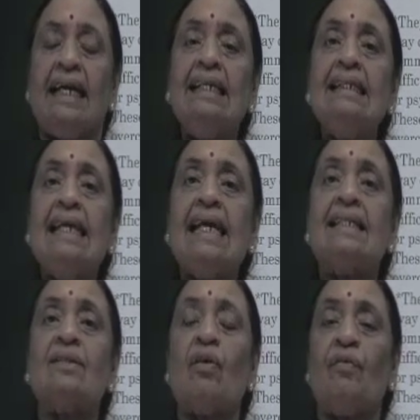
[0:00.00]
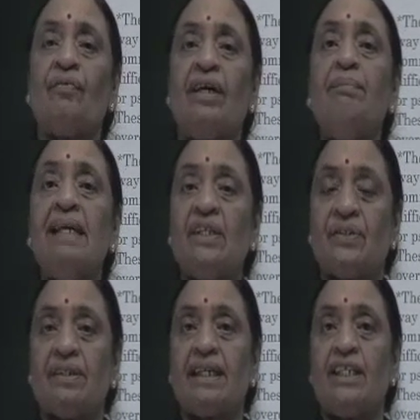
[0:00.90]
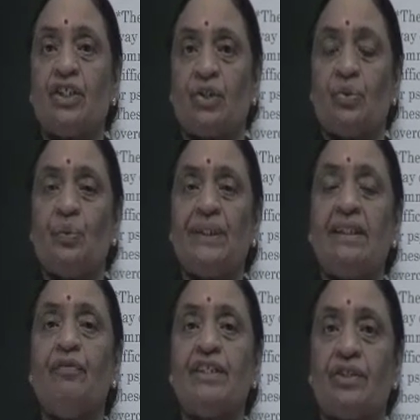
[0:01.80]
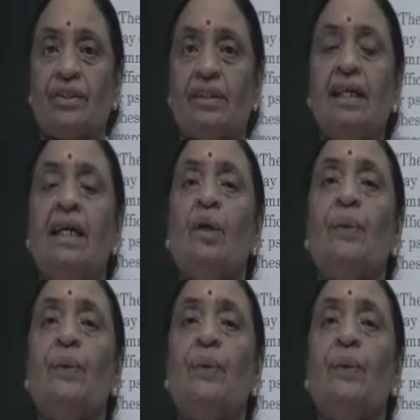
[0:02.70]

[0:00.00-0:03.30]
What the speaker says: In case of a major issue with the vision,